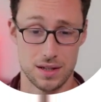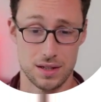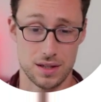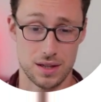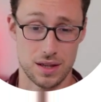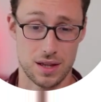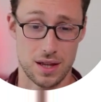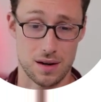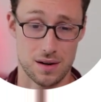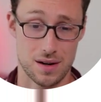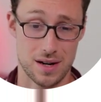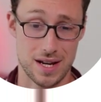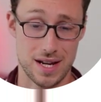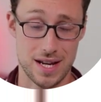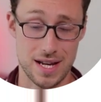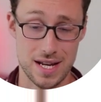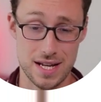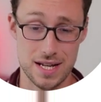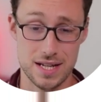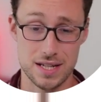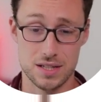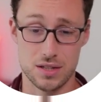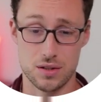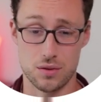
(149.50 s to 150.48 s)
there
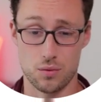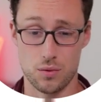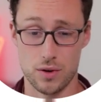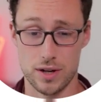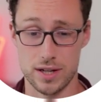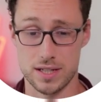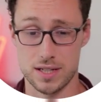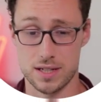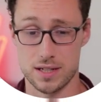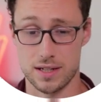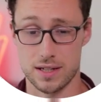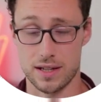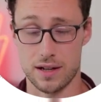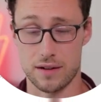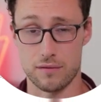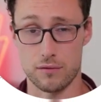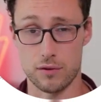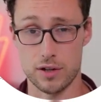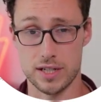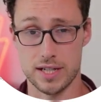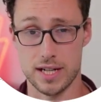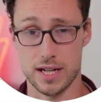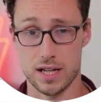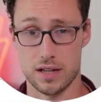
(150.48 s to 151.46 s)
is the risk of
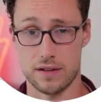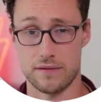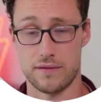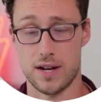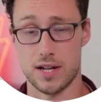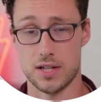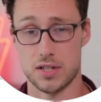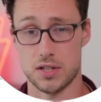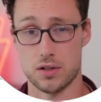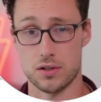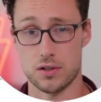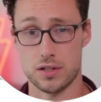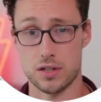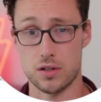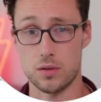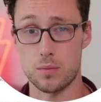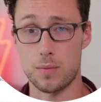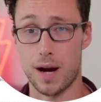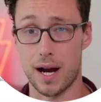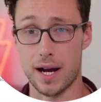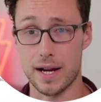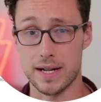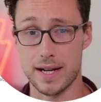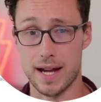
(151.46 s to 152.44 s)
retail investors who
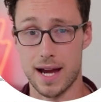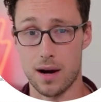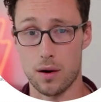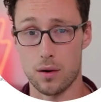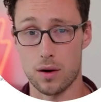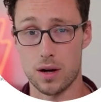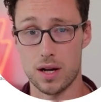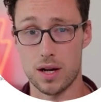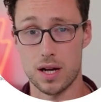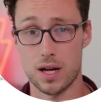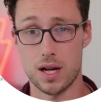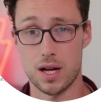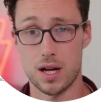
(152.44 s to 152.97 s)
buy now